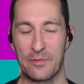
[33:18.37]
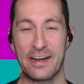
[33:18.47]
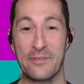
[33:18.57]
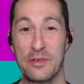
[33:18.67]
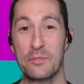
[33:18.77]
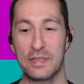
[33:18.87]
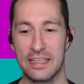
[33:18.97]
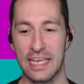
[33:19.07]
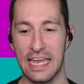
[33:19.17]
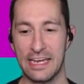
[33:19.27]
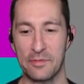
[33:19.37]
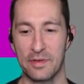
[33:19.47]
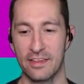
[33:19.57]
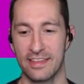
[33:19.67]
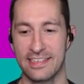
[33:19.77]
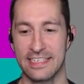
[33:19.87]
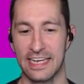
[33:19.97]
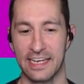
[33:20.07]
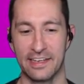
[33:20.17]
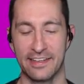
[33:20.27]
Whenever you play the game, the
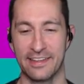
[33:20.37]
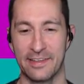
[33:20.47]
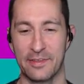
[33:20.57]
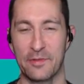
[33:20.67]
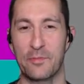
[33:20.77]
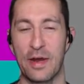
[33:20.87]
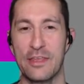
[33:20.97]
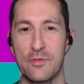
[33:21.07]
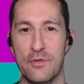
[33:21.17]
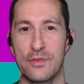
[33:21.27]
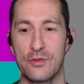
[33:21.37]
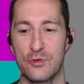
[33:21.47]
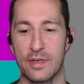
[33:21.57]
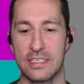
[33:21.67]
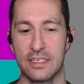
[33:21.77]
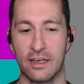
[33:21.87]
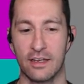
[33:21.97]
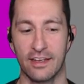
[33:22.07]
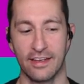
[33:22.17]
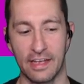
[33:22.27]
second, the way you move the
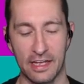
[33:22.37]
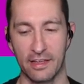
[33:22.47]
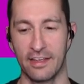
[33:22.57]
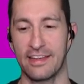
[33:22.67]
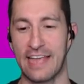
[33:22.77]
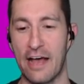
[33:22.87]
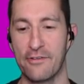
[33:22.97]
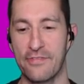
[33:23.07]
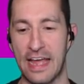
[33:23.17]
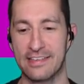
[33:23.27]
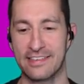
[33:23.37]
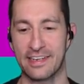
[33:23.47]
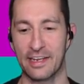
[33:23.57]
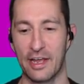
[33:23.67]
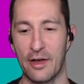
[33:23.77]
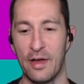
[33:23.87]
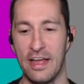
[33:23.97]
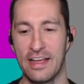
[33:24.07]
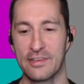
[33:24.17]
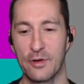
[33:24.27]
joystick is how fast it's going to go.
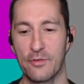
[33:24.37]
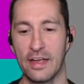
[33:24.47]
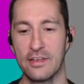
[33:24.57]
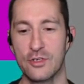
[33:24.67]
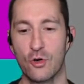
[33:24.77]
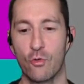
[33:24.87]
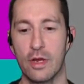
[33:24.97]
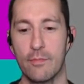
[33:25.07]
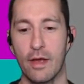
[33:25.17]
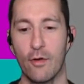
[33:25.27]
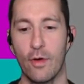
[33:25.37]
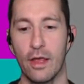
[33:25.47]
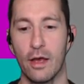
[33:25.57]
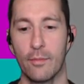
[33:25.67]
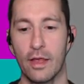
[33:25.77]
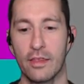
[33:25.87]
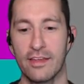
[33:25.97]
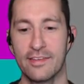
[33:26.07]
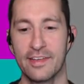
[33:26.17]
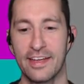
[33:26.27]
So if I just creep my way up like
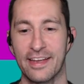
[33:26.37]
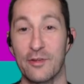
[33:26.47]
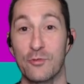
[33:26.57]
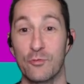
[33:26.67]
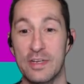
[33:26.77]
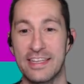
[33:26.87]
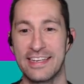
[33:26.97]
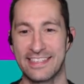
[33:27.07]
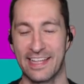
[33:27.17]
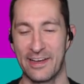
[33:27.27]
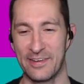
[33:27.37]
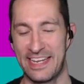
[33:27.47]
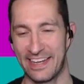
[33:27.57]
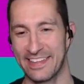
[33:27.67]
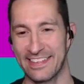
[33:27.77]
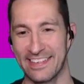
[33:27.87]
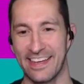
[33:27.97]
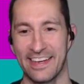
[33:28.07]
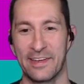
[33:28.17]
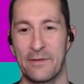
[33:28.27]
this, look, it goes really slow down the
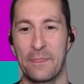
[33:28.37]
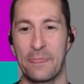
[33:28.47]
side.